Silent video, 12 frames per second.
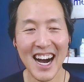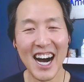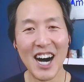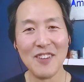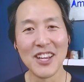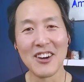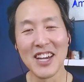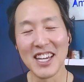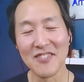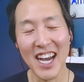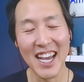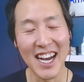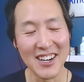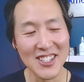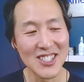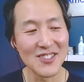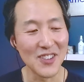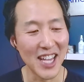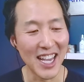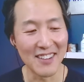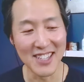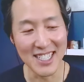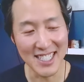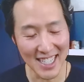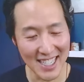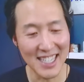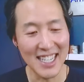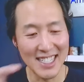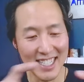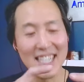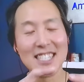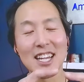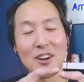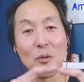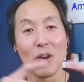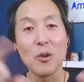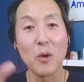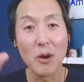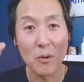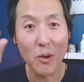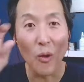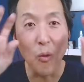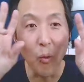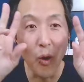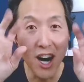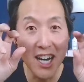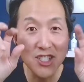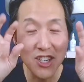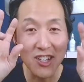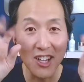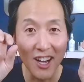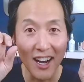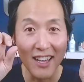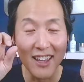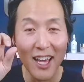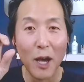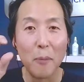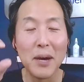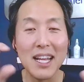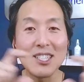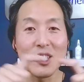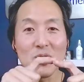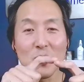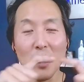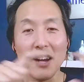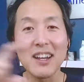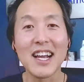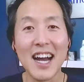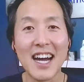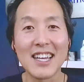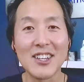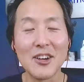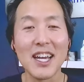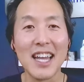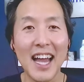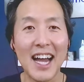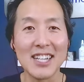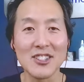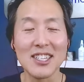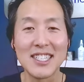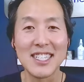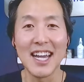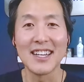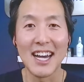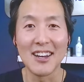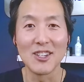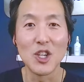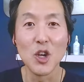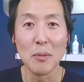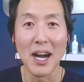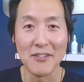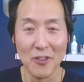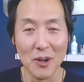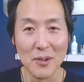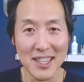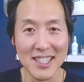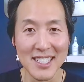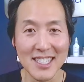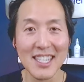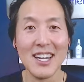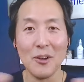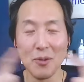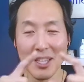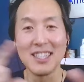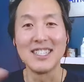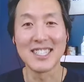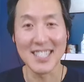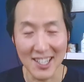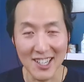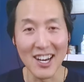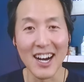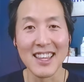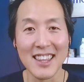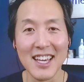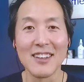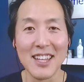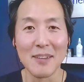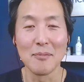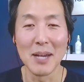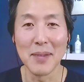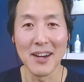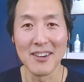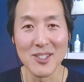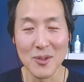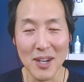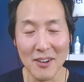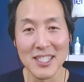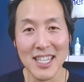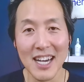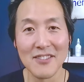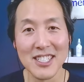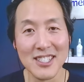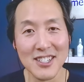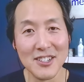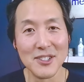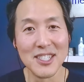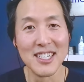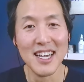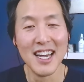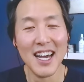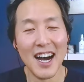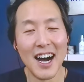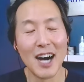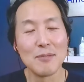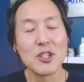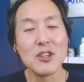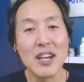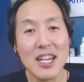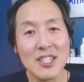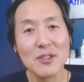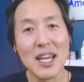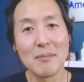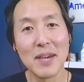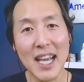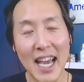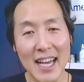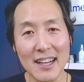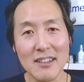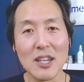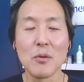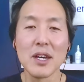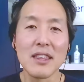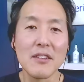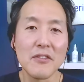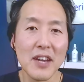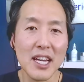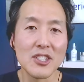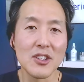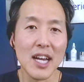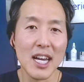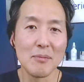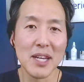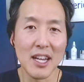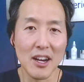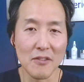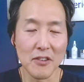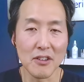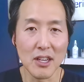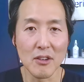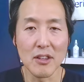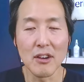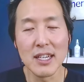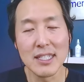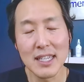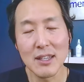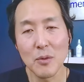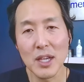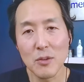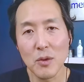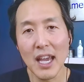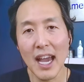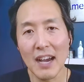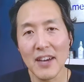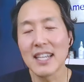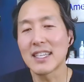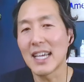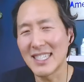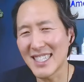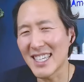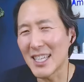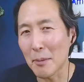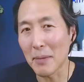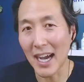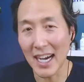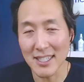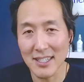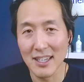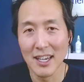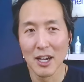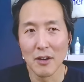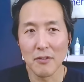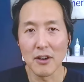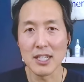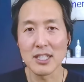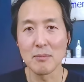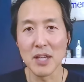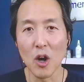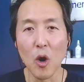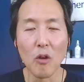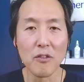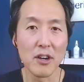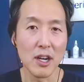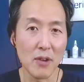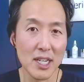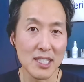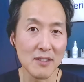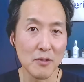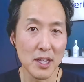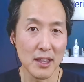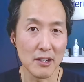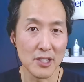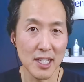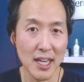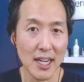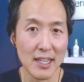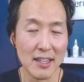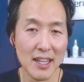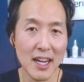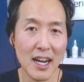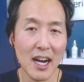Um, you know, in my house, we have this, it's, it's our quote unquote washcloth, but I swear to God, you can actually sand down a two by four with this, with this cloth that, that my parents would always have us use. Um, so you can do that mechanically with the face. You got to be careful. You know, there is, we, we have had a tendency in the past for us to be over aggressive with our skin.